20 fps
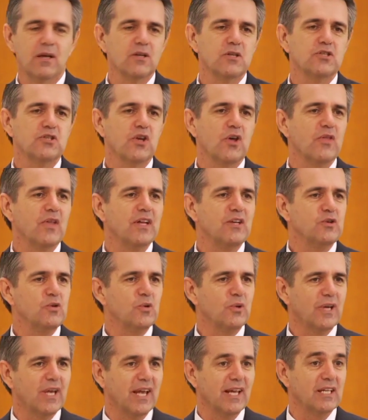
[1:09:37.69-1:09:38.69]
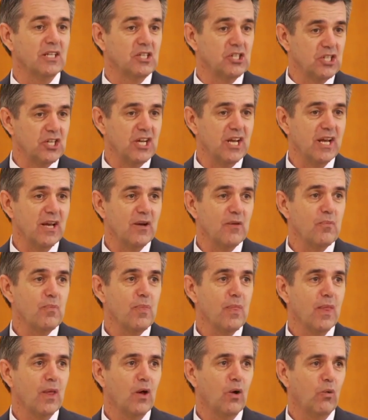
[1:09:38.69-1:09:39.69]
so that you can share
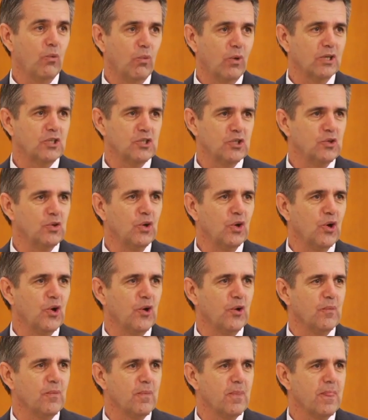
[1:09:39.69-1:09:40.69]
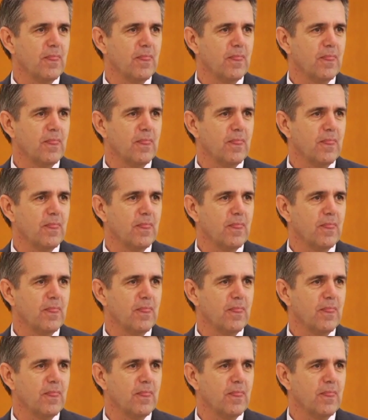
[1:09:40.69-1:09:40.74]
what you learn.